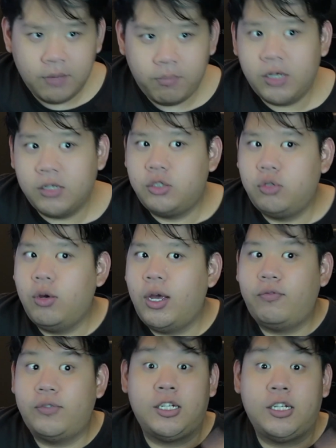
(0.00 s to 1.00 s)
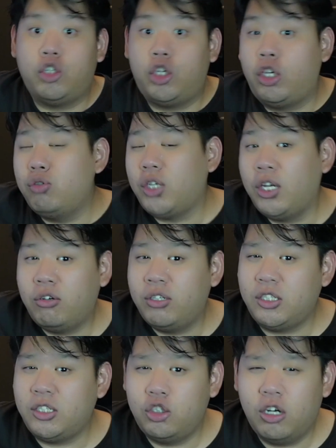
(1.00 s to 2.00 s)
Because you have such a huge increase
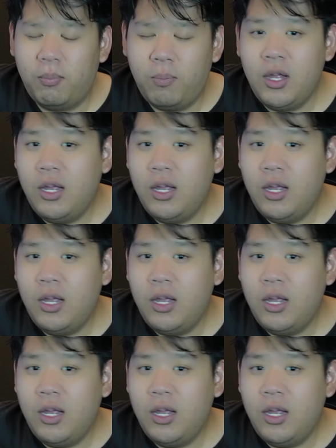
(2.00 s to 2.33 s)
in job,